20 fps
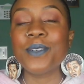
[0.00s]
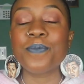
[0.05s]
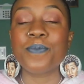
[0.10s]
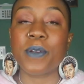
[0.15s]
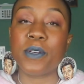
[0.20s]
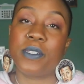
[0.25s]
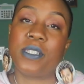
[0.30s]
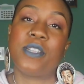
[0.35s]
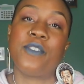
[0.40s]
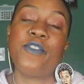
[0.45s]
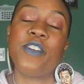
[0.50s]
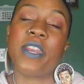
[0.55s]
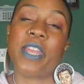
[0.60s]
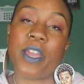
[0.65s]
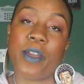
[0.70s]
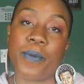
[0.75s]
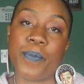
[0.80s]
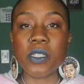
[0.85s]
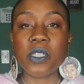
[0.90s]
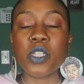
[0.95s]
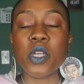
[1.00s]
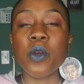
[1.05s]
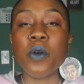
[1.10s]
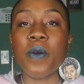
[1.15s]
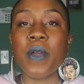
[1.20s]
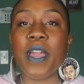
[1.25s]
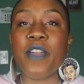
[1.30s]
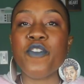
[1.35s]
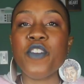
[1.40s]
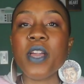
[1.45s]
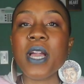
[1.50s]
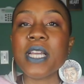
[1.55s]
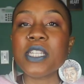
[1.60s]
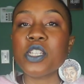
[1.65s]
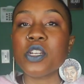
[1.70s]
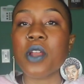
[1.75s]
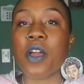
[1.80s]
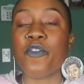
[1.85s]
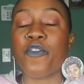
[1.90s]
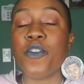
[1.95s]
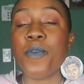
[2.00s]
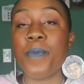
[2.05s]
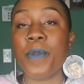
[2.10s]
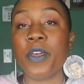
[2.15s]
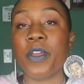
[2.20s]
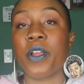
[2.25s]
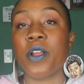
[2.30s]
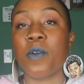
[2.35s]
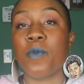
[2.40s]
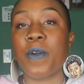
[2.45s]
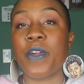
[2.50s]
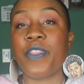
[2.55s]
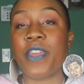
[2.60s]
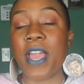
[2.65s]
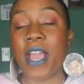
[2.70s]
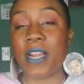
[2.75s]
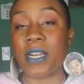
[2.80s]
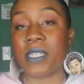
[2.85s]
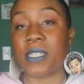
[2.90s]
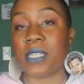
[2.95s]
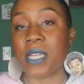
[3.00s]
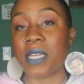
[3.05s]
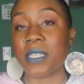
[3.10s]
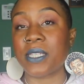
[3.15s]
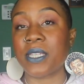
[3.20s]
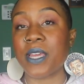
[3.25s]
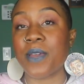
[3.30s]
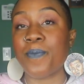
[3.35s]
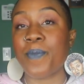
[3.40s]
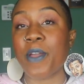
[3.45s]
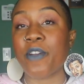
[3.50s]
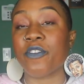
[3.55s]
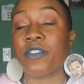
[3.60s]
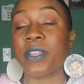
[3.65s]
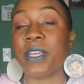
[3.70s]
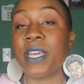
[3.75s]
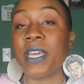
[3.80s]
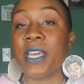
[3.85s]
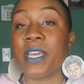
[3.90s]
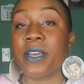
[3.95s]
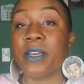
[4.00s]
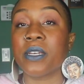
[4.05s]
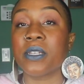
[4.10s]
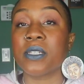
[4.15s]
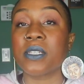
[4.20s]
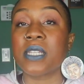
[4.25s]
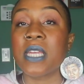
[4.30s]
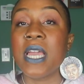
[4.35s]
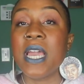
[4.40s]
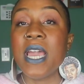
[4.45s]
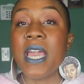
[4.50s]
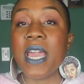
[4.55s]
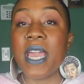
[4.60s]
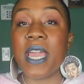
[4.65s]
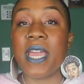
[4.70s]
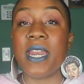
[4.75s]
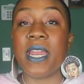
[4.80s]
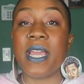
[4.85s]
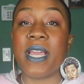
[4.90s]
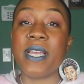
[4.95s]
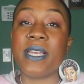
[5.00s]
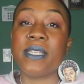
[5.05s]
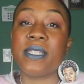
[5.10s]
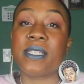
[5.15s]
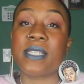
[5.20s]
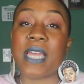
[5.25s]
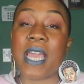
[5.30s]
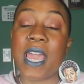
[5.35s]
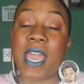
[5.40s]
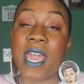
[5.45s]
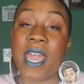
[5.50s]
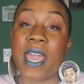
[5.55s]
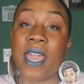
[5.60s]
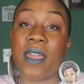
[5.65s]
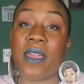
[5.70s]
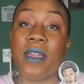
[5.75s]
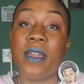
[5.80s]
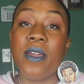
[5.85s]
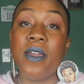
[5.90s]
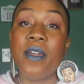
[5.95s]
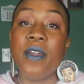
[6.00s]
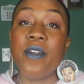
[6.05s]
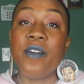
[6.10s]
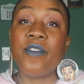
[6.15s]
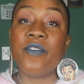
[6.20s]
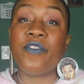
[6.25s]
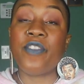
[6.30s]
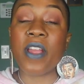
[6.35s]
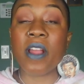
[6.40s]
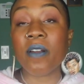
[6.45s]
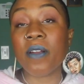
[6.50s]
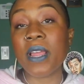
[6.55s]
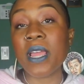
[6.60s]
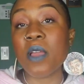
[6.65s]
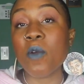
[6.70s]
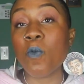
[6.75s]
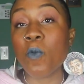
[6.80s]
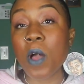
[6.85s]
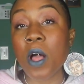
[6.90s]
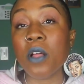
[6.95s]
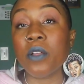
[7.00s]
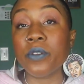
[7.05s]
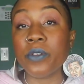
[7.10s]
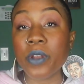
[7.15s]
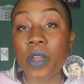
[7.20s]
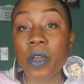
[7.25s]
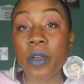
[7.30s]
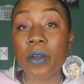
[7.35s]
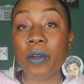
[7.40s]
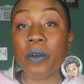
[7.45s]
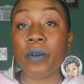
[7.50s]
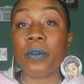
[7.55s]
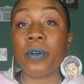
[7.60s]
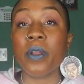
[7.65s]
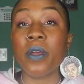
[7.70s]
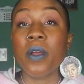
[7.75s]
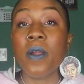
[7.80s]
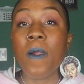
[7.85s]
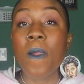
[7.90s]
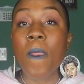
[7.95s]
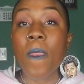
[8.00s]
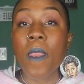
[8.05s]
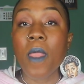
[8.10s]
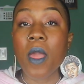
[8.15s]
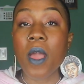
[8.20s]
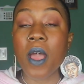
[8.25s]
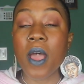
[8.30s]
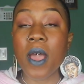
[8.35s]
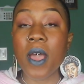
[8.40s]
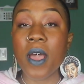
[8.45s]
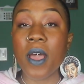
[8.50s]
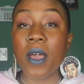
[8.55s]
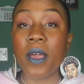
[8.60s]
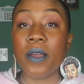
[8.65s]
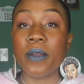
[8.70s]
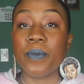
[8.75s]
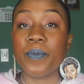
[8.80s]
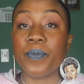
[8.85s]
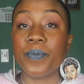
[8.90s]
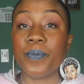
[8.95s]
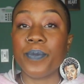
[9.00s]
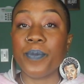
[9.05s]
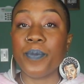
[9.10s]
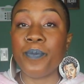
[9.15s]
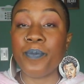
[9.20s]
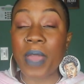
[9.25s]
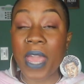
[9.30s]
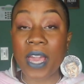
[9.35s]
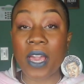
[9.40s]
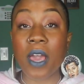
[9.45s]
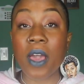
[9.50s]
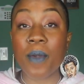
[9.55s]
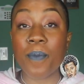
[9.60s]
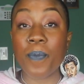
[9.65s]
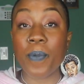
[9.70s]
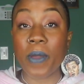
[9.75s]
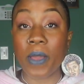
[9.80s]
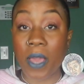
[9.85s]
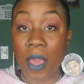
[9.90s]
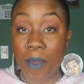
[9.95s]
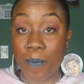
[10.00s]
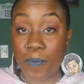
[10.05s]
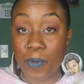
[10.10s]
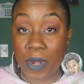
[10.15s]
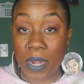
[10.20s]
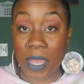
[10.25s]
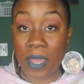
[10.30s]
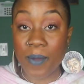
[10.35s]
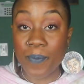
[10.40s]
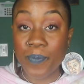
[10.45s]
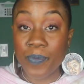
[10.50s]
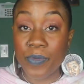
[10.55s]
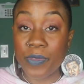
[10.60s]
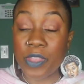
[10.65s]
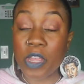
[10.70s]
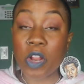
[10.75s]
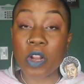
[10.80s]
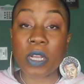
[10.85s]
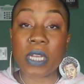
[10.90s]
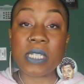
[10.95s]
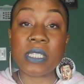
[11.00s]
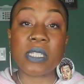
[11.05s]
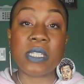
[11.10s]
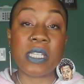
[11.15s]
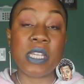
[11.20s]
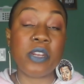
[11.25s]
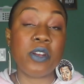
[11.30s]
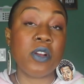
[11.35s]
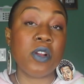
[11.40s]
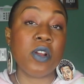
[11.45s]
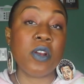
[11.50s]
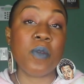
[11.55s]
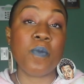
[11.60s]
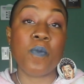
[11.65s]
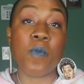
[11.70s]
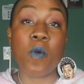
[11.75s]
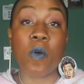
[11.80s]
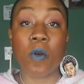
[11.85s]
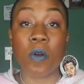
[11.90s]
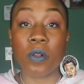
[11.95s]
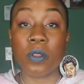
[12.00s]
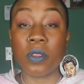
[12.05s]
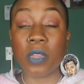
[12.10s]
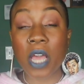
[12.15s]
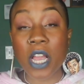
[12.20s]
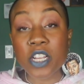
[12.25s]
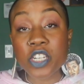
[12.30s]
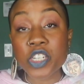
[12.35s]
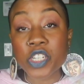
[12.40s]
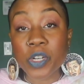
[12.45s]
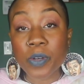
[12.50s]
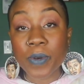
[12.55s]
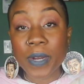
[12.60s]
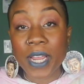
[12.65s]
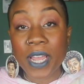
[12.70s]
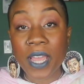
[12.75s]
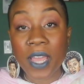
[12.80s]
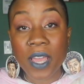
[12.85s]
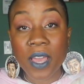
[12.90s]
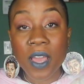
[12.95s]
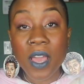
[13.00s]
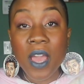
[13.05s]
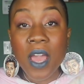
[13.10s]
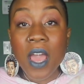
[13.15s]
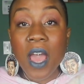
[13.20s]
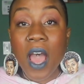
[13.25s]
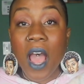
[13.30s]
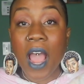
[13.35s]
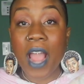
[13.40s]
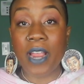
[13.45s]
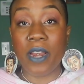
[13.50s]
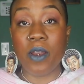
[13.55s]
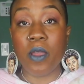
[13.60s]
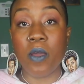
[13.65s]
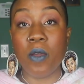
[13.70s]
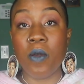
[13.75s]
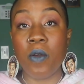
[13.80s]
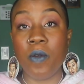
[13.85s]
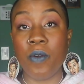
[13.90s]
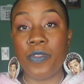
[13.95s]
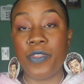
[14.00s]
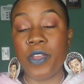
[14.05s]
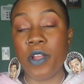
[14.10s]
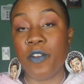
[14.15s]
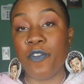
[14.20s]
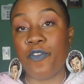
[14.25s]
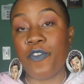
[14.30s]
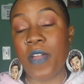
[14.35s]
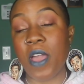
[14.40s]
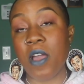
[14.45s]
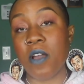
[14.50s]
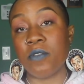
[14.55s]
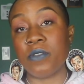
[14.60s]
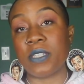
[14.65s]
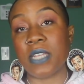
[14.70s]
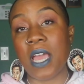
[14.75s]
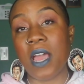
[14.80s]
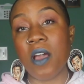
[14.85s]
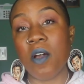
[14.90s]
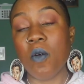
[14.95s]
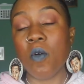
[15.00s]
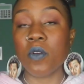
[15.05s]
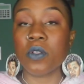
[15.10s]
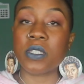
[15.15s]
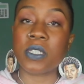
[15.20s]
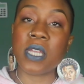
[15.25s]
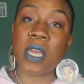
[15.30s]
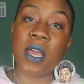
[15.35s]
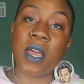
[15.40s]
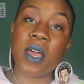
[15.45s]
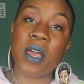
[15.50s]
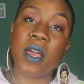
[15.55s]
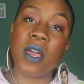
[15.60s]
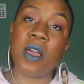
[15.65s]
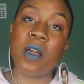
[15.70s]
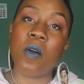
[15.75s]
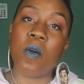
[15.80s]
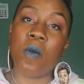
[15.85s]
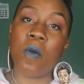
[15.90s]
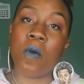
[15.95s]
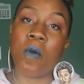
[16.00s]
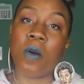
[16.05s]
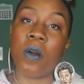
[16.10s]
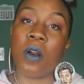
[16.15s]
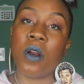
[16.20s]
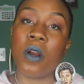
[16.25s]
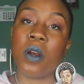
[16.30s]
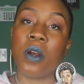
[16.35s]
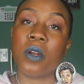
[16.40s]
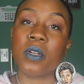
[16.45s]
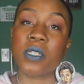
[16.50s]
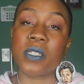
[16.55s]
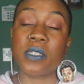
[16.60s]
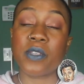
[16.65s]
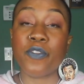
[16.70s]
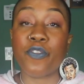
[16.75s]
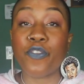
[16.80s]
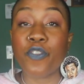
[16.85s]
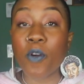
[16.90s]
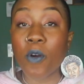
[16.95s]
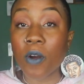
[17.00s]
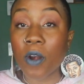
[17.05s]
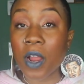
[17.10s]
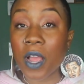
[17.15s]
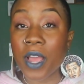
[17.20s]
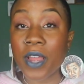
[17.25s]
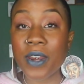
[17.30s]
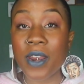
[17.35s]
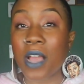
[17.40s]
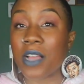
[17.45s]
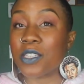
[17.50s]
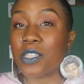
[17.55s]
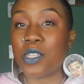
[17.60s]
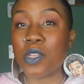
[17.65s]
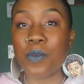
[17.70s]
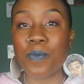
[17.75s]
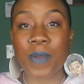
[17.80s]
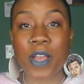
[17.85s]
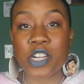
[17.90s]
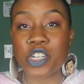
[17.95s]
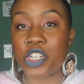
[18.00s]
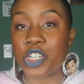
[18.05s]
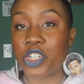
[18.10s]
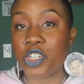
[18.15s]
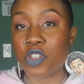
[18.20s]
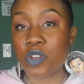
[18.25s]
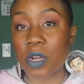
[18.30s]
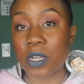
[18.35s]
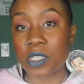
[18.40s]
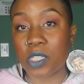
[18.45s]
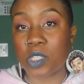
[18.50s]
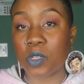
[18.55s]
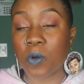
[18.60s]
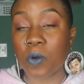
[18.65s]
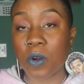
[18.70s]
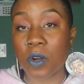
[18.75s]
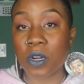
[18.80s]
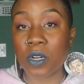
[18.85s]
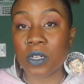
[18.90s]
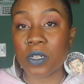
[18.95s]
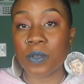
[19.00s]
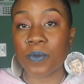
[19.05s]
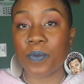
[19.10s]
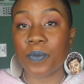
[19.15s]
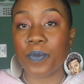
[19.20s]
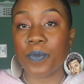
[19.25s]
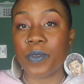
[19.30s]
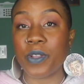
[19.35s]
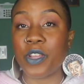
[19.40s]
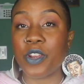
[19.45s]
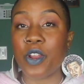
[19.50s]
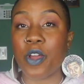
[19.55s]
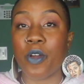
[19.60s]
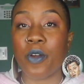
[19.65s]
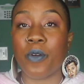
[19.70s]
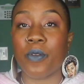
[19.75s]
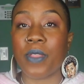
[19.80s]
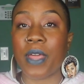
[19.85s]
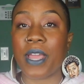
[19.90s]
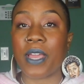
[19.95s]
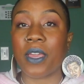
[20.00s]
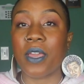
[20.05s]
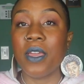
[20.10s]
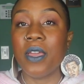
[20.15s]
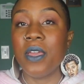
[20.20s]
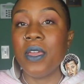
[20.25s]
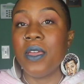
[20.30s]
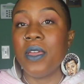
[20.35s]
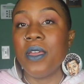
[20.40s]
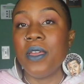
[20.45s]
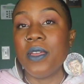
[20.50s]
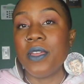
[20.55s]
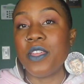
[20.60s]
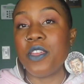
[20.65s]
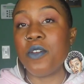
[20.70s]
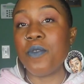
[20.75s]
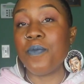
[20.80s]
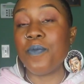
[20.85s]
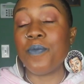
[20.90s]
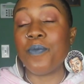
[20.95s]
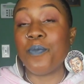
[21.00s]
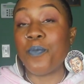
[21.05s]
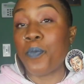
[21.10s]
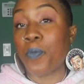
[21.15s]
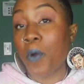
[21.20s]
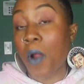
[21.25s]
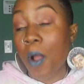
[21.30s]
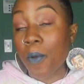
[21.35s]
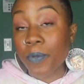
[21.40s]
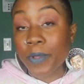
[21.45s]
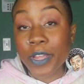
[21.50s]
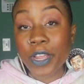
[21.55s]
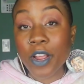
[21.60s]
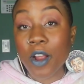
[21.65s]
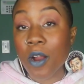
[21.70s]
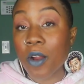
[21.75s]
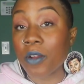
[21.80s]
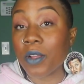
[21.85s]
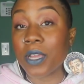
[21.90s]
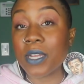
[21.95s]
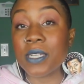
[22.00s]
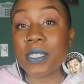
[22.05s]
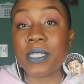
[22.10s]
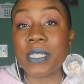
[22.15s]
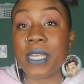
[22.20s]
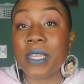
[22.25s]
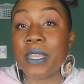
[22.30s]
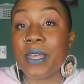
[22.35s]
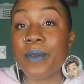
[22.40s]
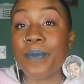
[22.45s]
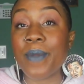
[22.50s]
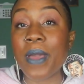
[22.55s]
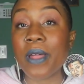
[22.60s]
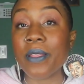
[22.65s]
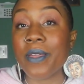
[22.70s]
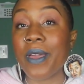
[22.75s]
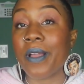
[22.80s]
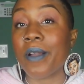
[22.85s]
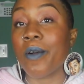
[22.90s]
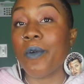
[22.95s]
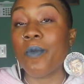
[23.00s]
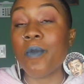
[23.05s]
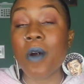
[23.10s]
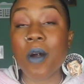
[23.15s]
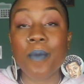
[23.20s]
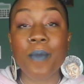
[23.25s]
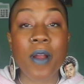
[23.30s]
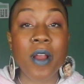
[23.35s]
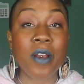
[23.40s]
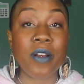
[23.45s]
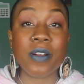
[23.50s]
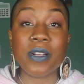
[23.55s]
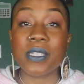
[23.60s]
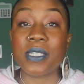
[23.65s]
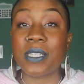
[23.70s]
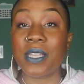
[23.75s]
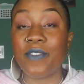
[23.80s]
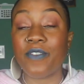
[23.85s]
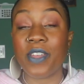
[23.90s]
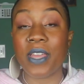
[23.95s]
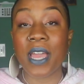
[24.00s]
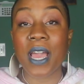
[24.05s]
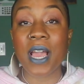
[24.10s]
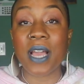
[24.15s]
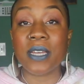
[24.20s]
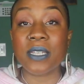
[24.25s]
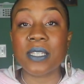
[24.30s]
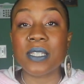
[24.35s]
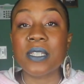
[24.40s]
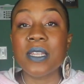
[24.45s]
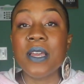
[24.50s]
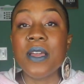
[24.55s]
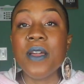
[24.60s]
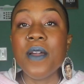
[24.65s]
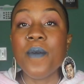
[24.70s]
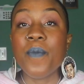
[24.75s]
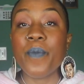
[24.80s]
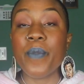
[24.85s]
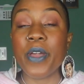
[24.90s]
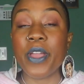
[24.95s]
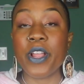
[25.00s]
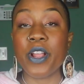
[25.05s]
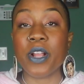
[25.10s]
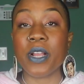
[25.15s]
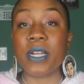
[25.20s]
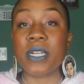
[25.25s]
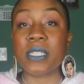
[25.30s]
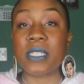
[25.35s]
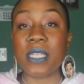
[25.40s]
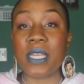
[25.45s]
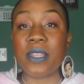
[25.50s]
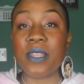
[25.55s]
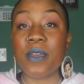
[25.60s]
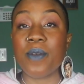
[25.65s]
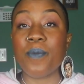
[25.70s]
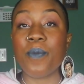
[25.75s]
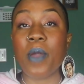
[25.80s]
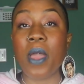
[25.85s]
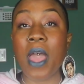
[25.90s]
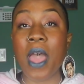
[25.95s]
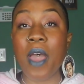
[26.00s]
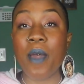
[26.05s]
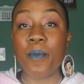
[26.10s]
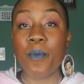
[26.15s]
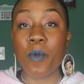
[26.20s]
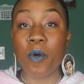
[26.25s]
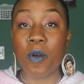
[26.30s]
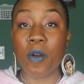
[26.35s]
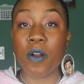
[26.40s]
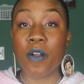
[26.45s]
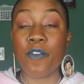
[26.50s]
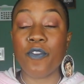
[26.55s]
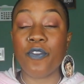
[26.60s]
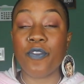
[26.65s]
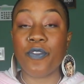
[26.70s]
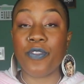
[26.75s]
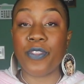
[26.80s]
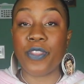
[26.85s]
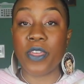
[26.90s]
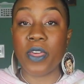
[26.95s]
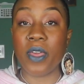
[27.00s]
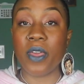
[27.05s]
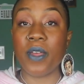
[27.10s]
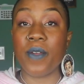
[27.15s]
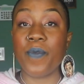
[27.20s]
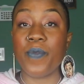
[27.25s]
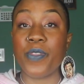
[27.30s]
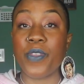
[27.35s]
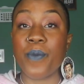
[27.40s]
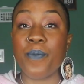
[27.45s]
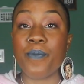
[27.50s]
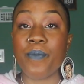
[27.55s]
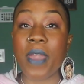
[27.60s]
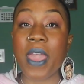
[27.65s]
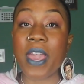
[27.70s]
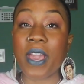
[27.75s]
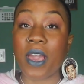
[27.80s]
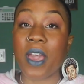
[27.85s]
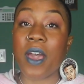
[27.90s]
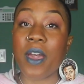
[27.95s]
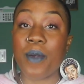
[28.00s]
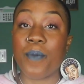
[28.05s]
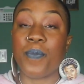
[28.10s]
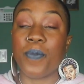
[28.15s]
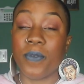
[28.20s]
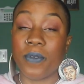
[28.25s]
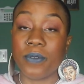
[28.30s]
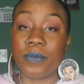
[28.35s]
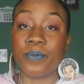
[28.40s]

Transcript: post a video. So if you guys are not familiar with Anastasia Beverly Hills, it is a very well-known makeup company. They're considered more luxury. I know they're found at Ulta or Sephora, not so much drugstore, you know, like you probably aren't gonna see them at like a Walmart or a CVS, but you're gonna see them at more of the makeup